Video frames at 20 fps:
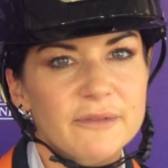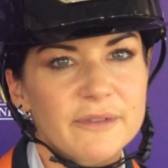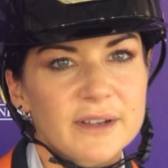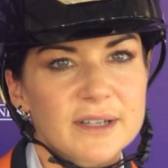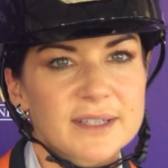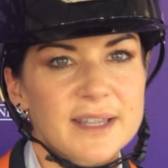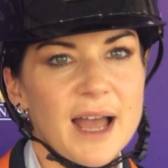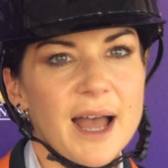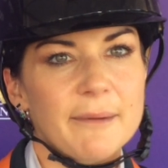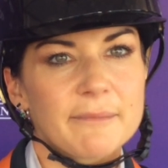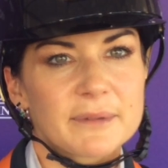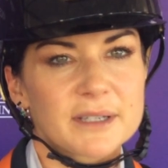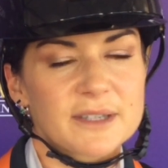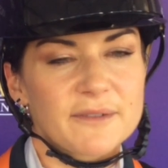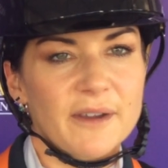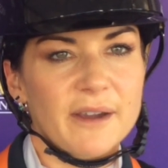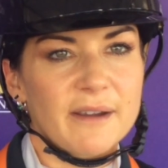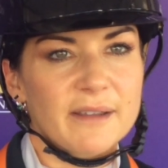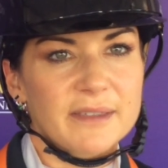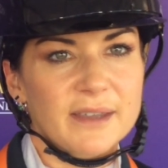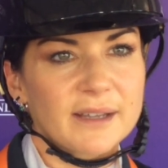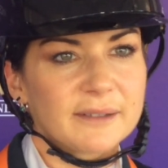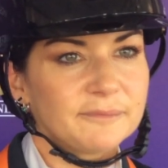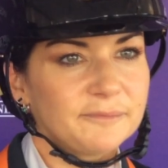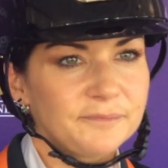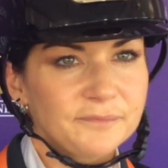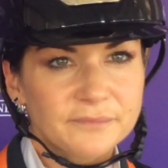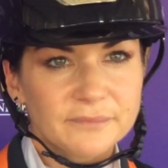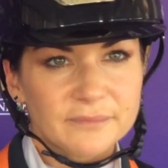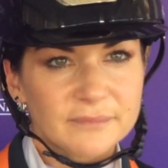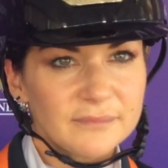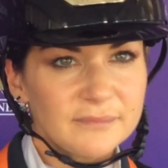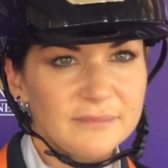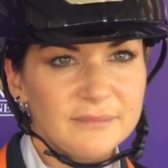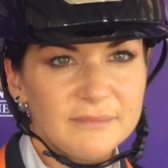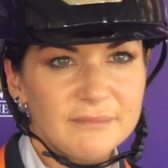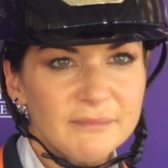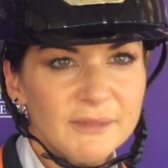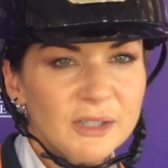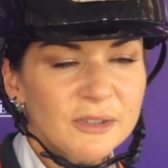feels that atmosphere i think
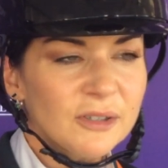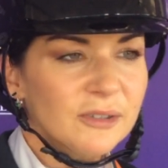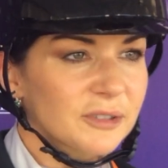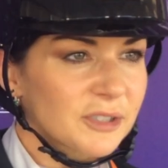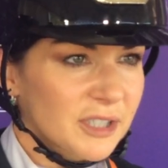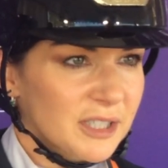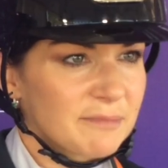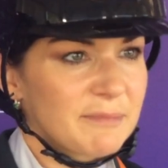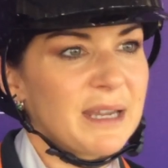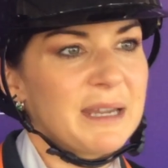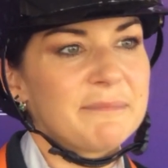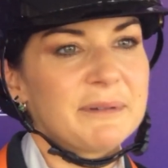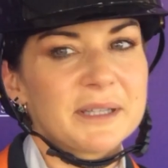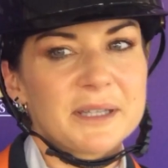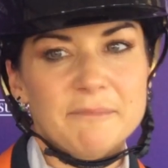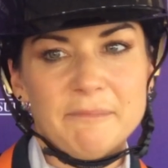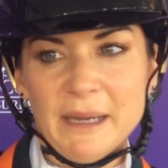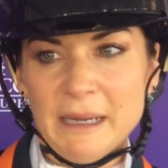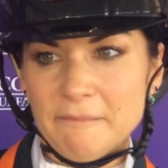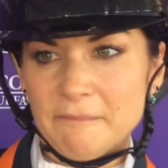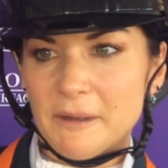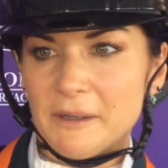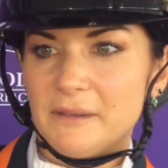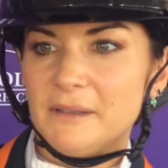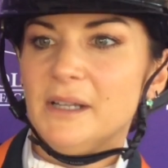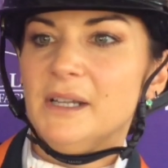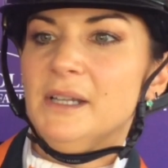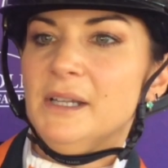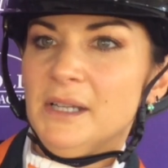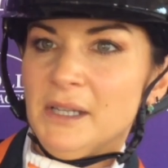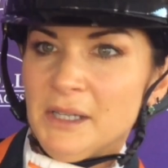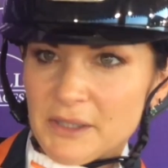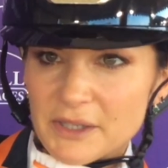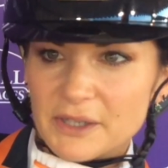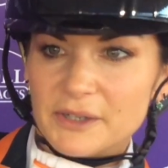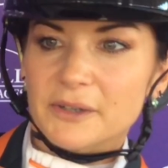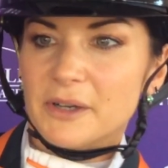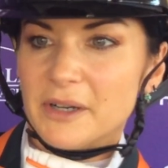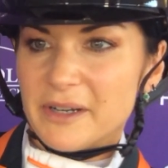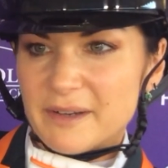not just me but the people
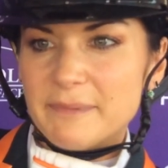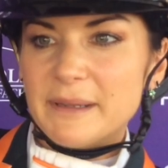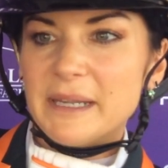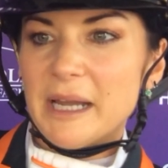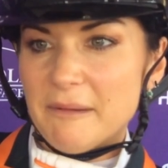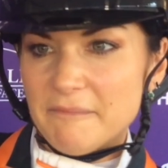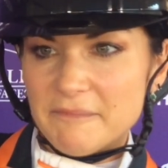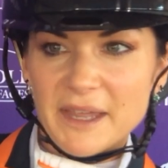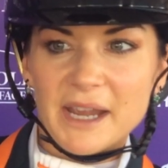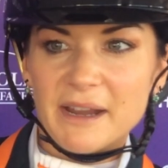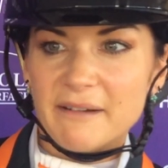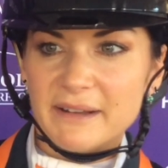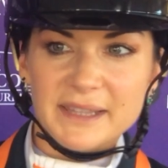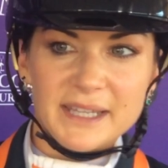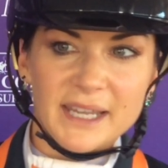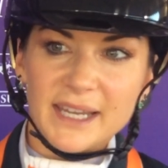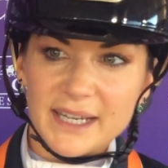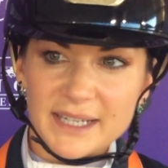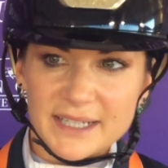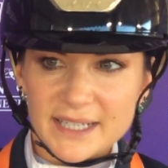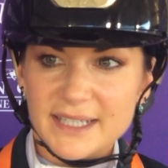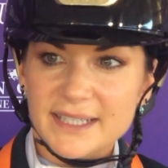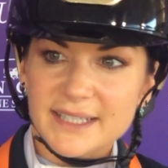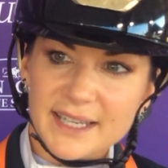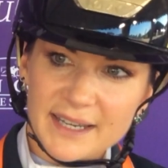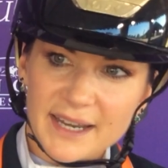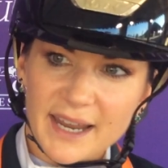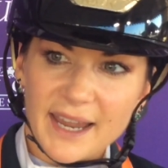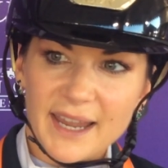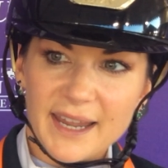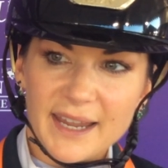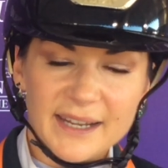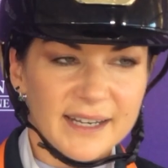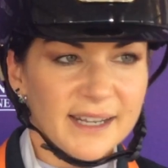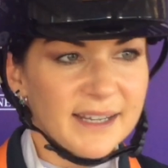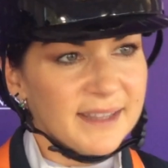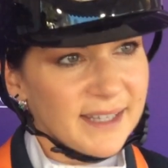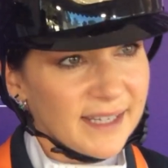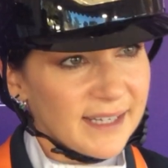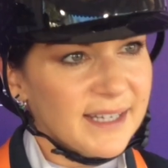that are going to be up there in the 80s today and
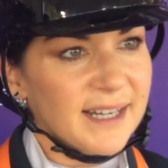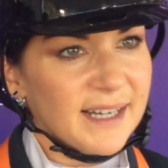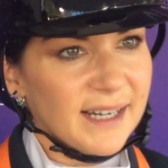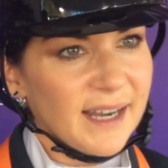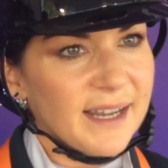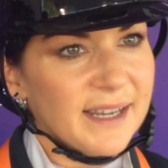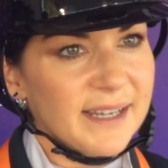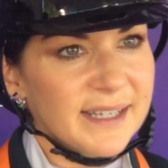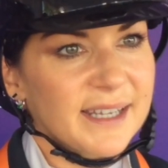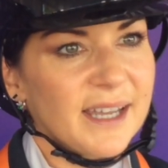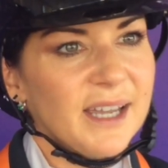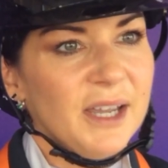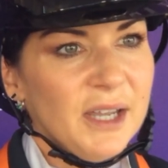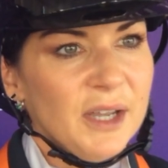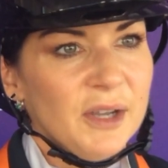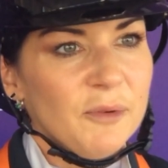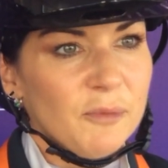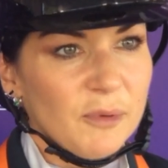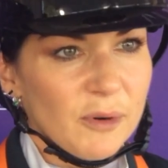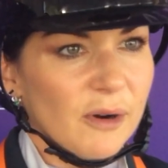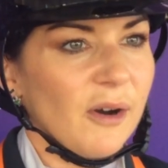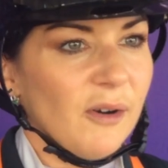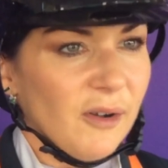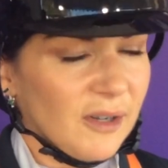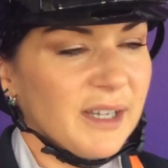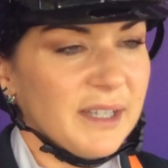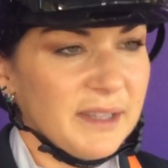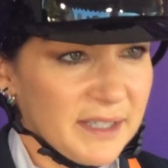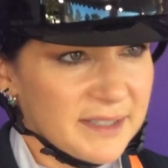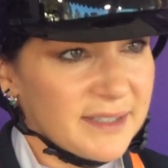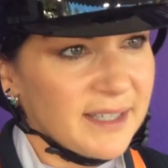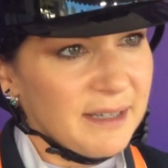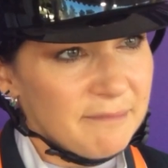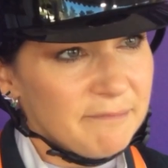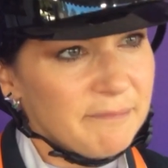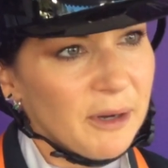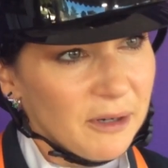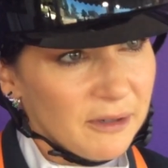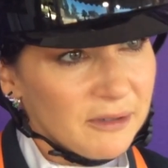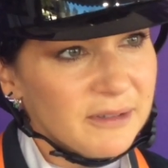i think like we're all in the same
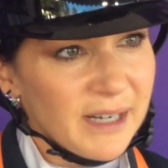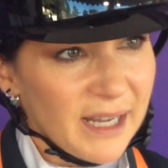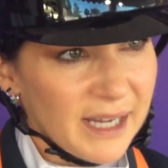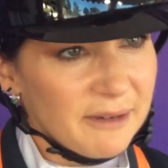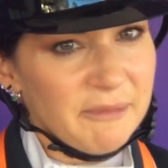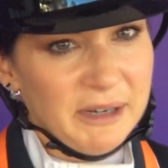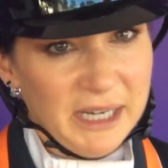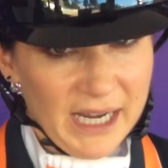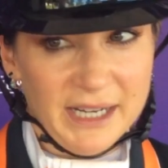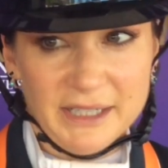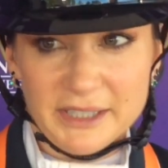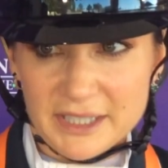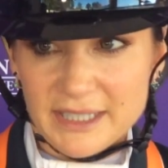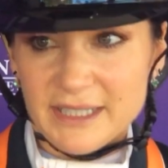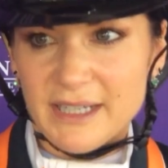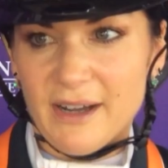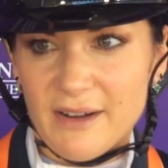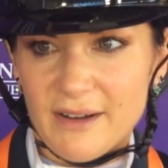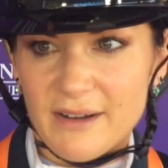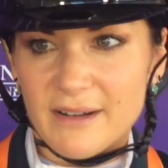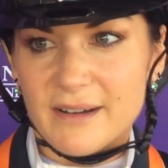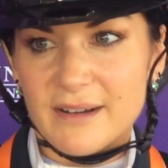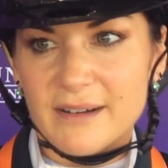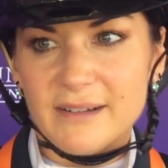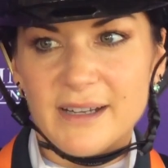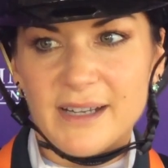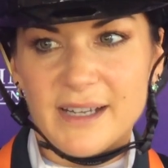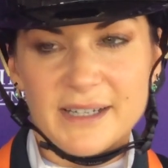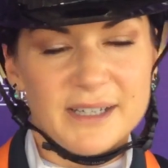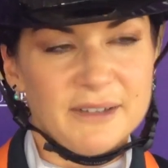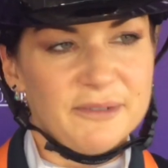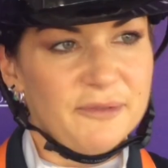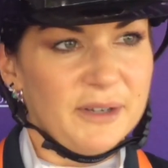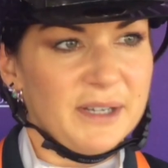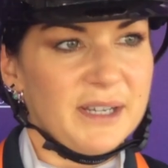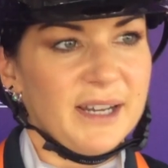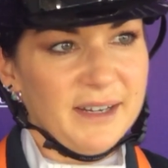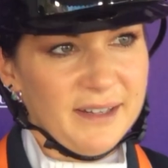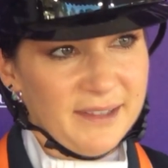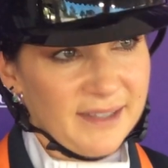boat like we actually are and if we
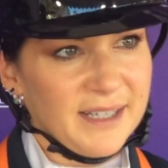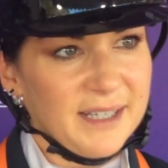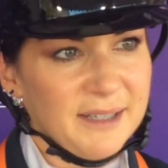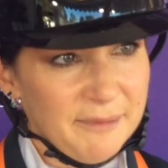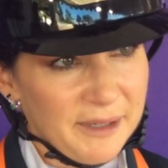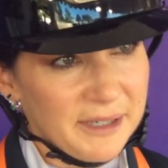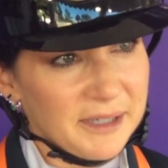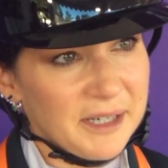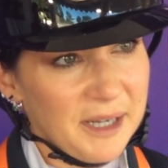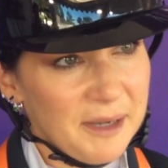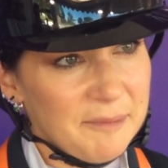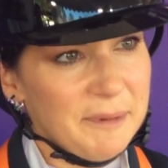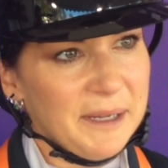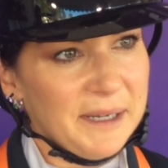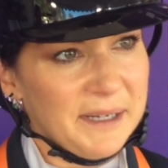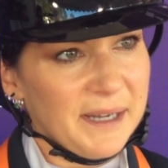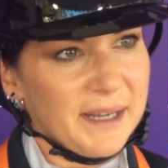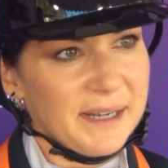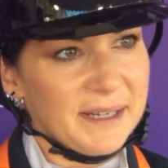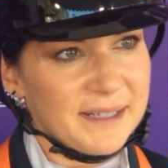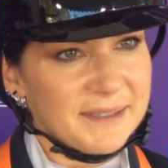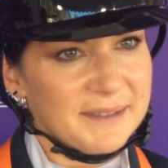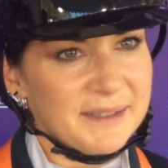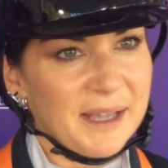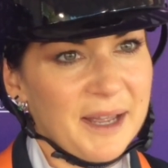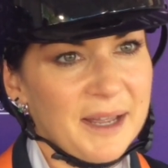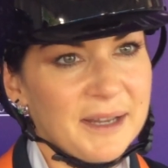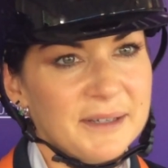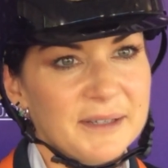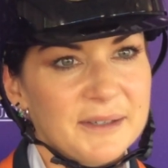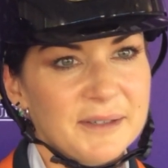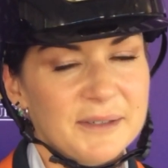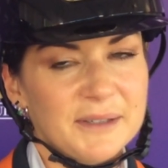kind of think about it a bit like that